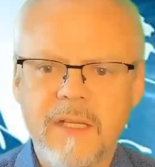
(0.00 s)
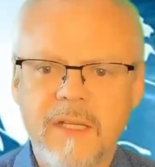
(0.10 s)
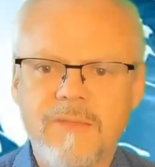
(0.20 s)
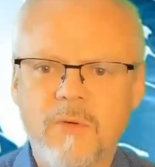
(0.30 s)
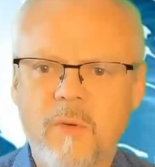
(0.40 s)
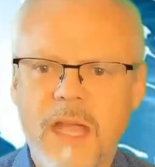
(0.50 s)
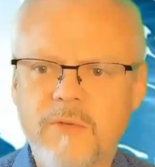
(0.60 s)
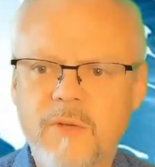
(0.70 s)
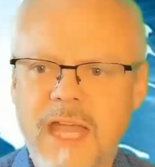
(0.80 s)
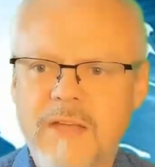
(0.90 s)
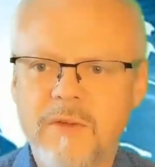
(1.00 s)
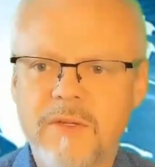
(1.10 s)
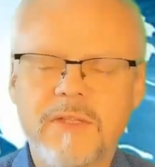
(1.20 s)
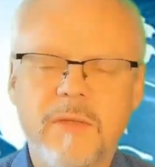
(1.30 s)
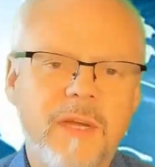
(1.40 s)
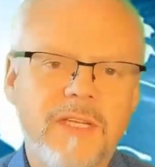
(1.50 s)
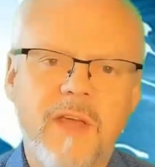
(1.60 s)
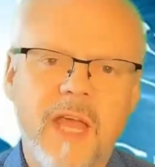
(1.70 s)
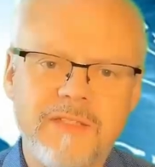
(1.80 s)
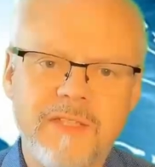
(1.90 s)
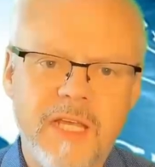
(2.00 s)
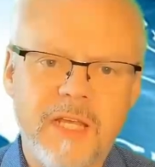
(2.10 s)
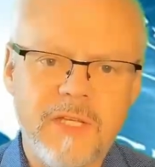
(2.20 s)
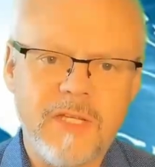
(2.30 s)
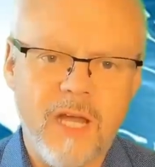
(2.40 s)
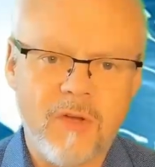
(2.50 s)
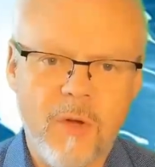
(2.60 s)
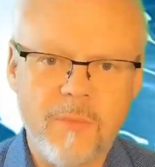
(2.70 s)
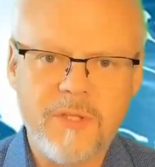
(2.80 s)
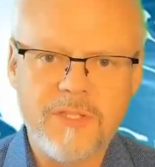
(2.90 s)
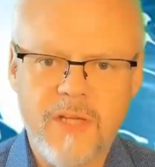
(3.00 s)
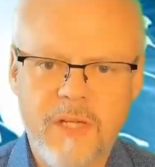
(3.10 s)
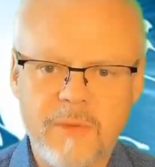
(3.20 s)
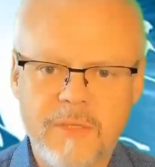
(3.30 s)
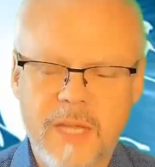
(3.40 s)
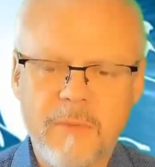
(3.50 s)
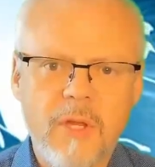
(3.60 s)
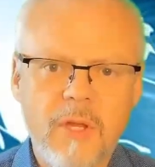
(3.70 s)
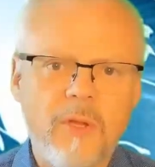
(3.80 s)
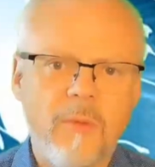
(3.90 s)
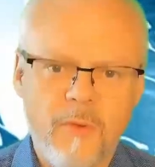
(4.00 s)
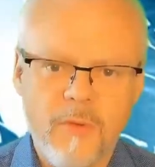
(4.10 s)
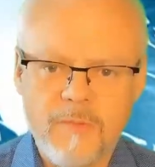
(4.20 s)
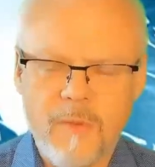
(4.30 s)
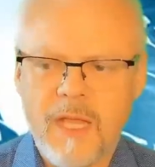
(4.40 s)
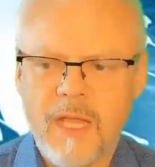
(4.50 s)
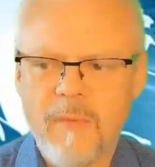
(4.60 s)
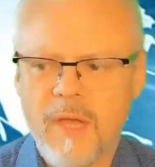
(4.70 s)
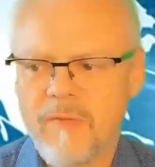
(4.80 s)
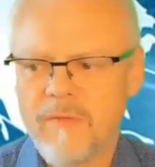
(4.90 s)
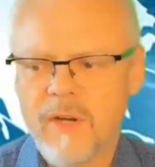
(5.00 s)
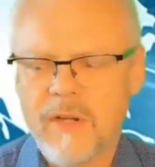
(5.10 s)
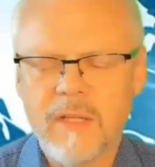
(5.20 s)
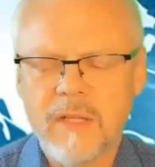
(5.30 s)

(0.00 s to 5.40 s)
If you would like to engage with us, please don't hesitate to reach out to our business development team, who can be reached via email or phone.